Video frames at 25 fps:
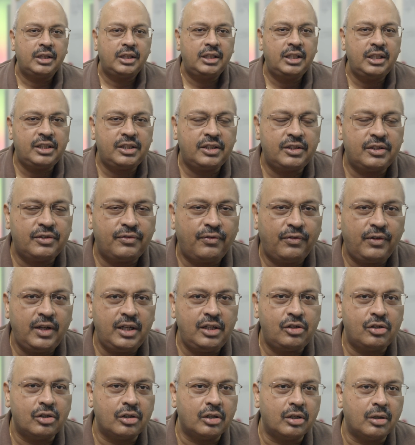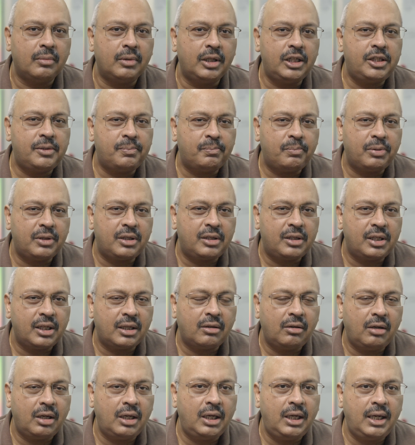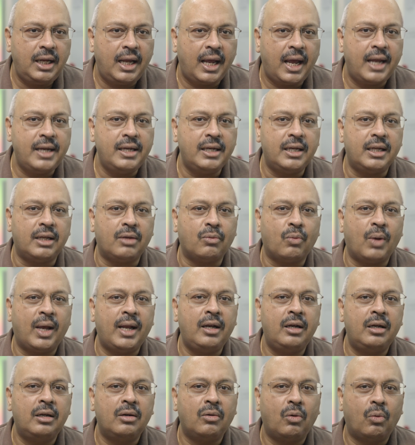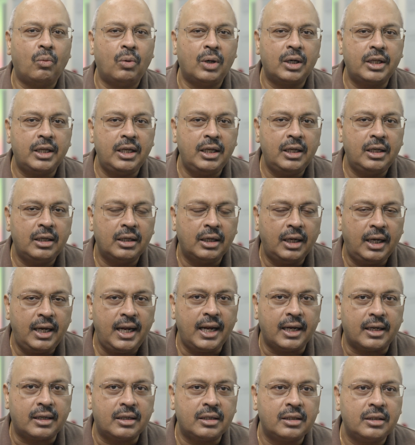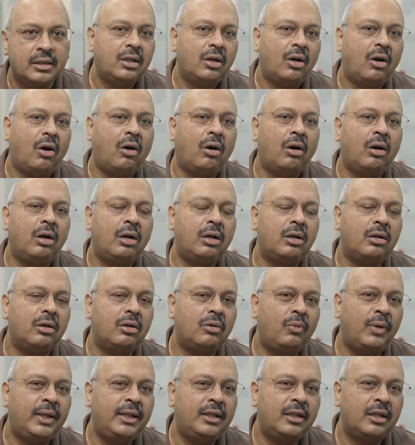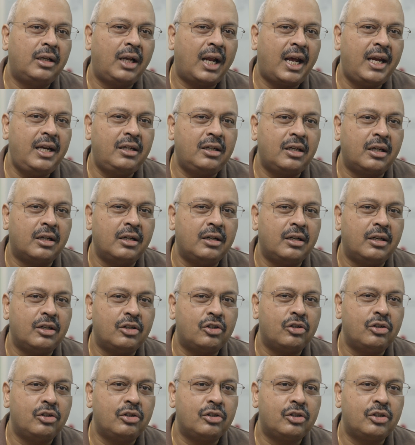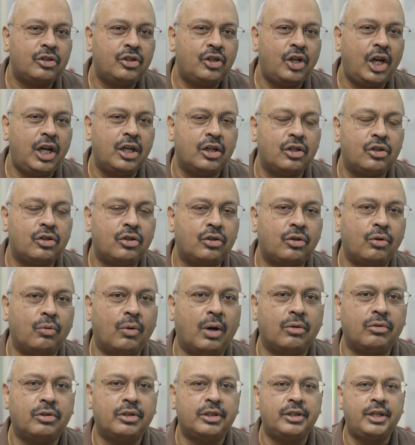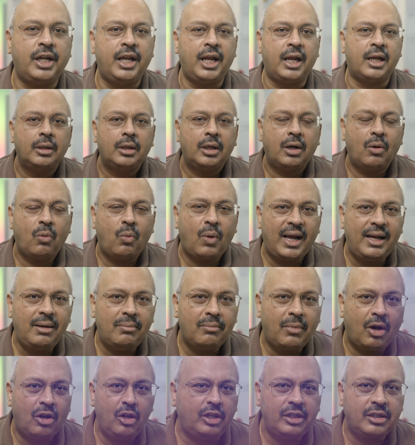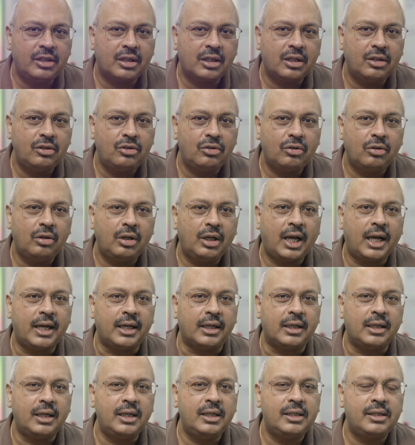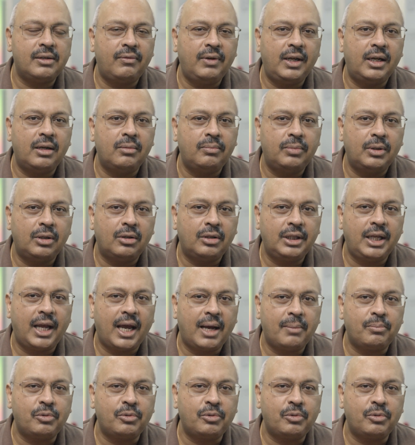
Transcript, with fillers: This feature is particularly handy when working late or when the light conditions change throughout the day. Now, while Monitor Control Lite is available on the App